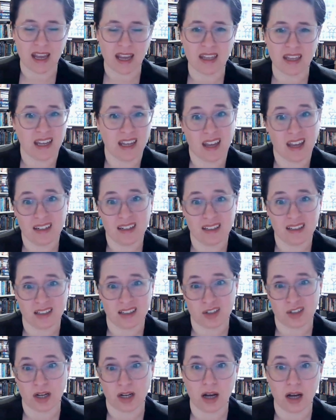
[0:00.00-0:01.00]
And Anne is
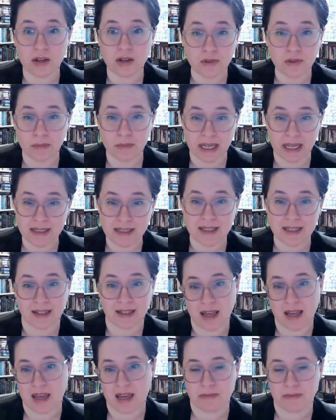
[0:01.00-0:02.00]
such an unromantic
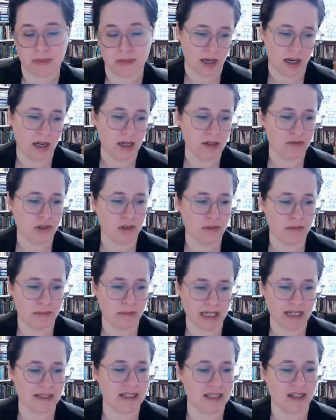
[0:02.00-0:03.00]
name."
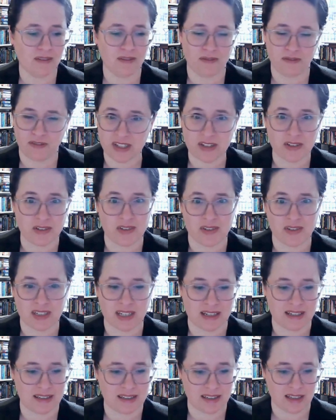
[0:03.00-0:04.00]
"Unromantic
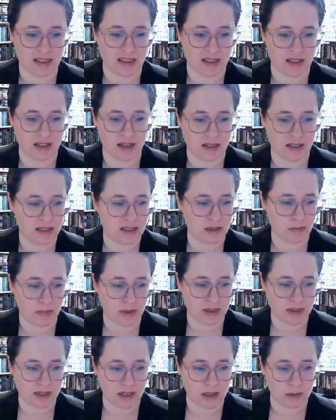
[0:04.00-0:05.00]
fiddlesticks," said the
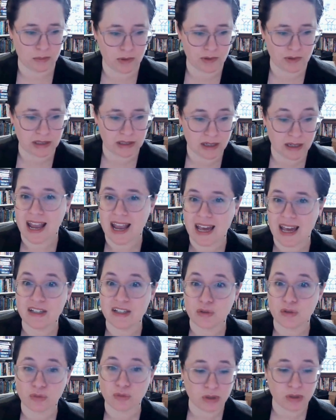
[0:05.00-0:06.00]
unsympathetic Marilla. "Anne is
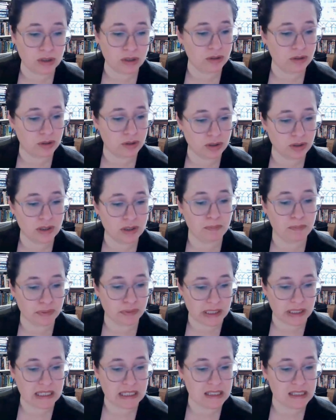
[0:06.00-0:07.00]
a real good,
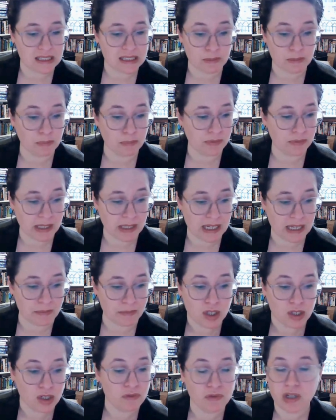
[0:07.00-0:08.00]
plain, simple name.
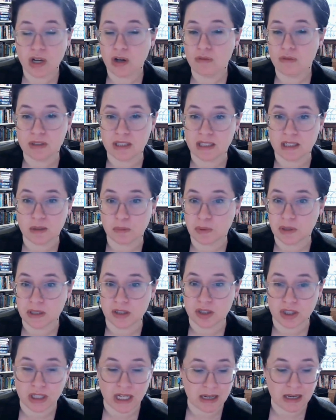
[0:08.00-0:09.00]
You've no need to be
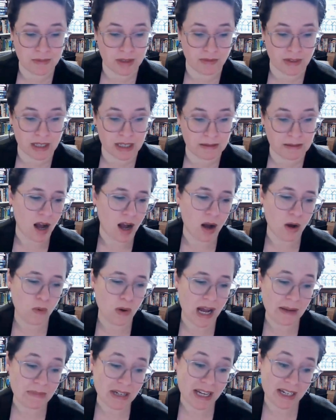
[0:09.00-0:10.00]
ashamed of it." "Oh,
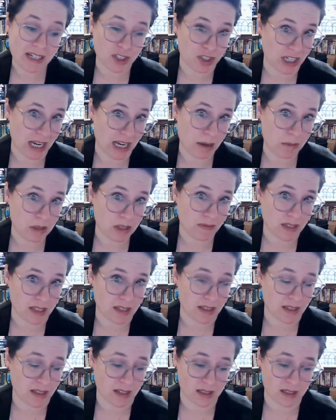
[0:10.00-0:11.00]
I'm not ashamed of it,"
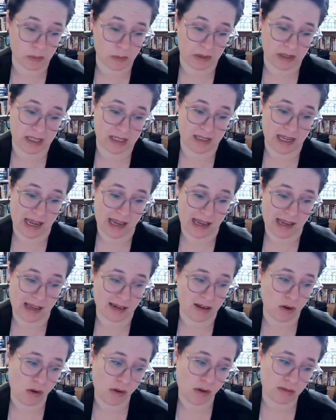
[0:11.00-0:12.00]
explained Anne.
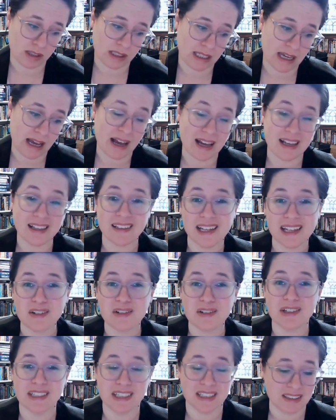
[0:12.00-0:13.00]
"Only I like
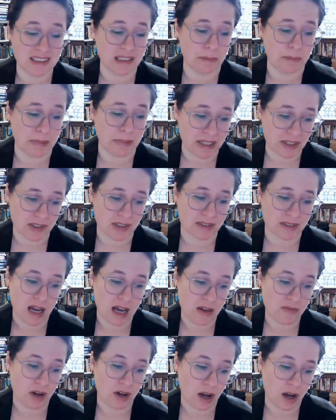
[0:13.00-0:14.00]
Cordelia better.
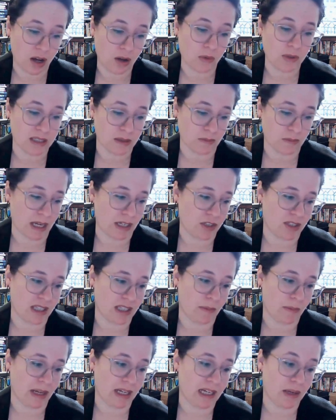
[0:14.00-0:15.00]
I've always imagined that
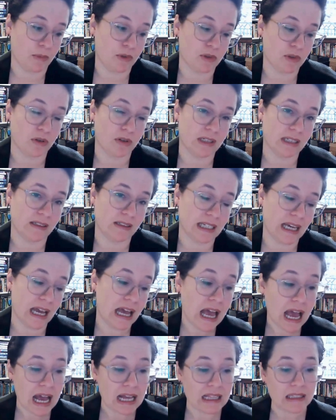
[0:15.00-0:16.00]
my name was Cordelia.
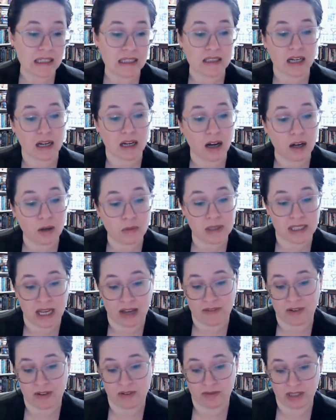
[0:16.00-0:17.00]
At least I always have
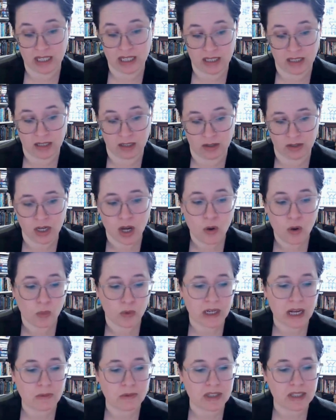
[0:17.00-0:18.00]
of late years. When
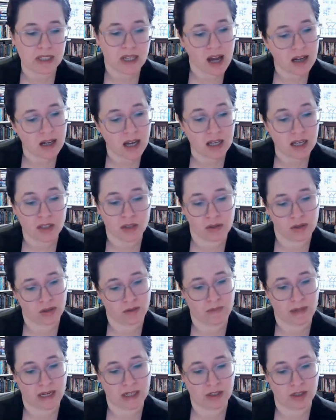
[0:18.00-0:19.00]
I was young, I used to
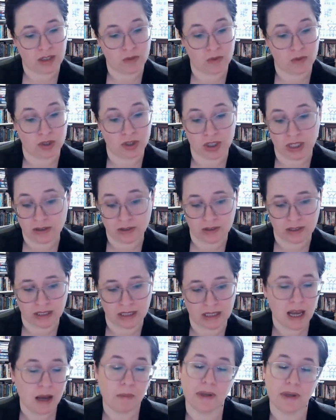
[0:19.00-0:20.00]
imagine it was Geraldine,
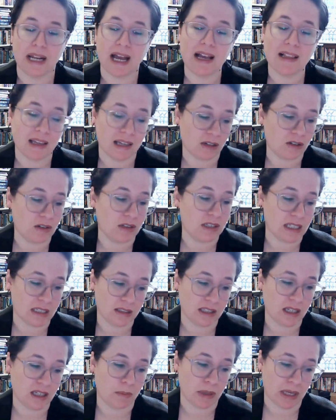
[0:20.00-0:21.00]
but I like
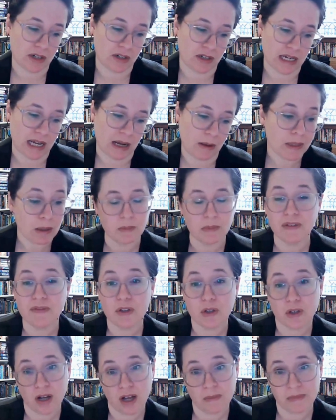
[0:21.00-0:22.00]
Cordelia better now. But if you
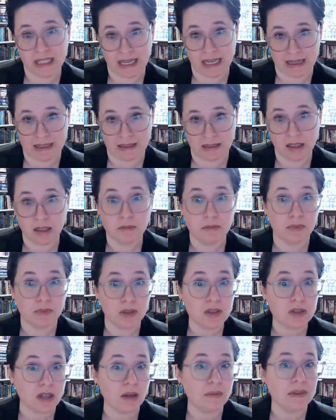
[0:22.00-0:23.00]
call me Anne, please
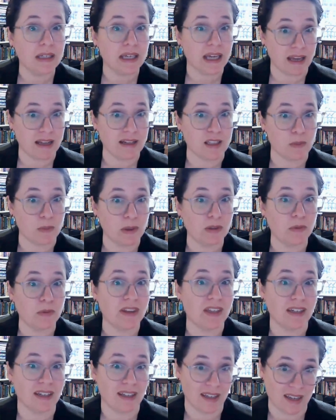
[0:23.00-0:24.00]
call me Anne, spelled with
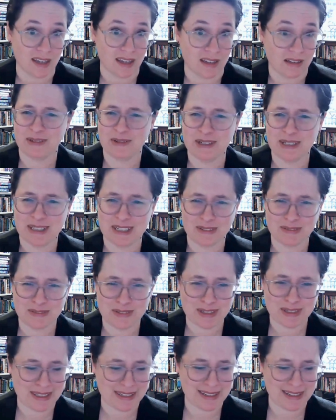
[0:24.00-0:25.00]
an E." "What
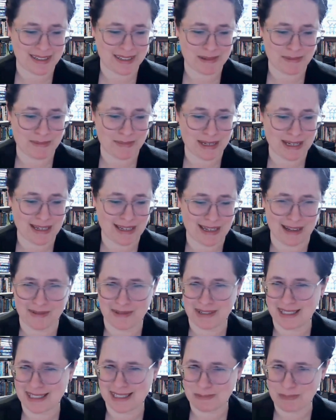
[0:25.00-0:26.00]
difference does it make how
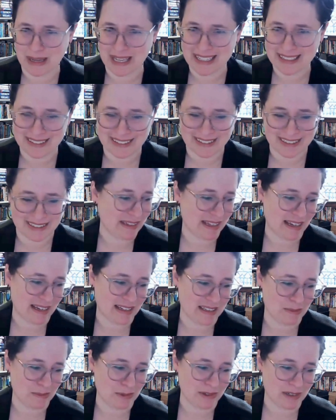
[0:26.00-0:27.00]
it's spelled?"
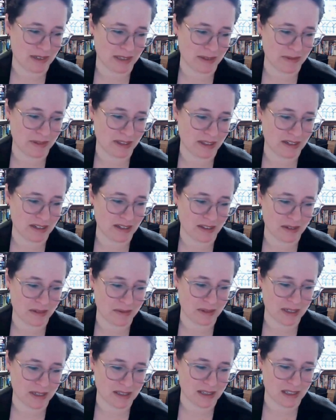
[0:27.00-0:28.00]
asked Marilla with another
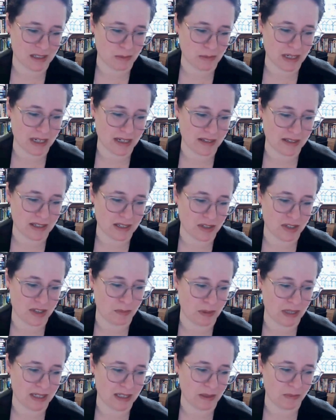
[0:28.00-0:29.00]
rusty smile as she
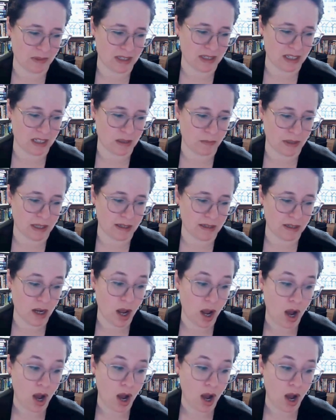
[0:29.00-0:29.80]
picked up the teapot.